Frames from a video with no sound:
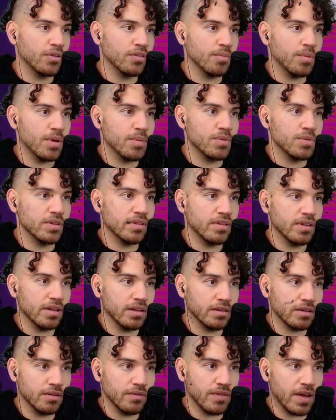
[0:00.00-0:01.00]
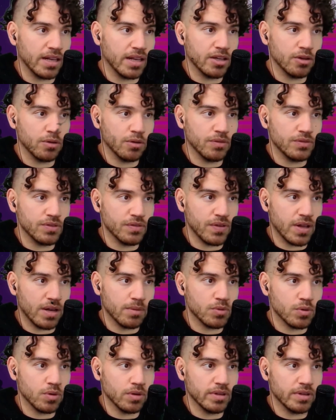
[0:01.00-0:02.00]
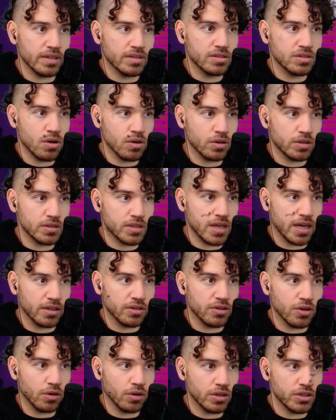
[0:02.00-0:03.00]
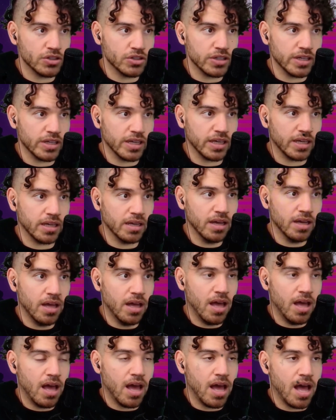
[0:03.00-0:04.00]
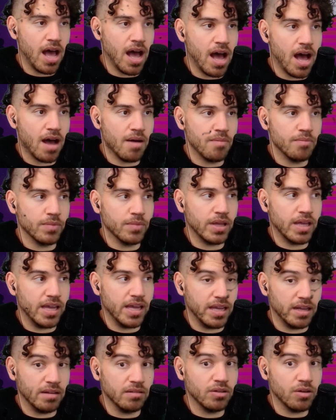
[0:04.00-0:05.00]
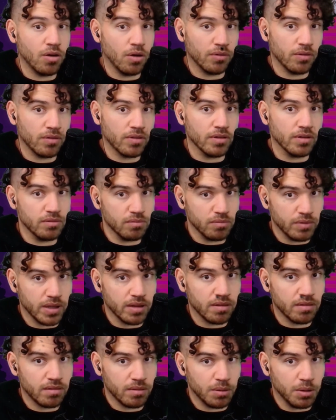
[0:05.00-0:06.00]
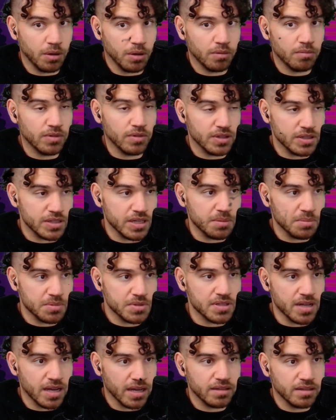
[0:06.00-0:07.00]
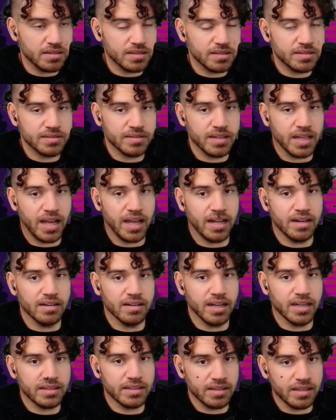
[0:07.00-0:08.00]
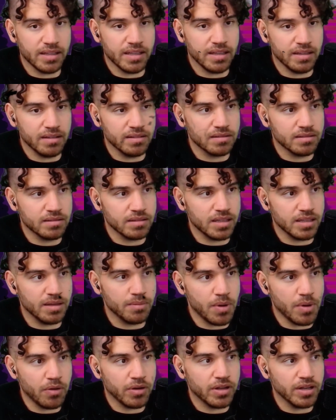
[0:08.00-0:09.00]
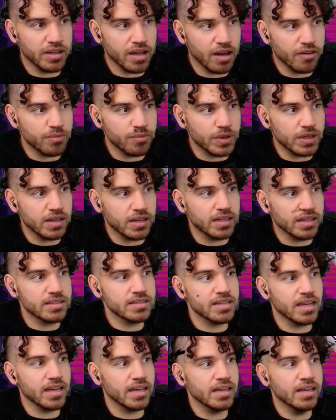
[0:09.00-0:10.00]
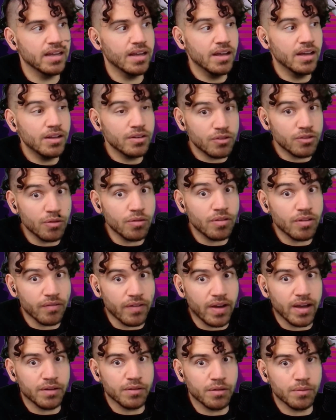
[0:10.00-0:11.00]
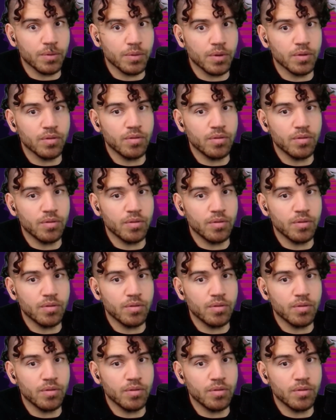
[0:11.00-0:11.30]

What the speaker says: the people in Silicon Valley who have developed all of this technology in concert with, you know, the deep state and like the American government, let's say, to surveil the world's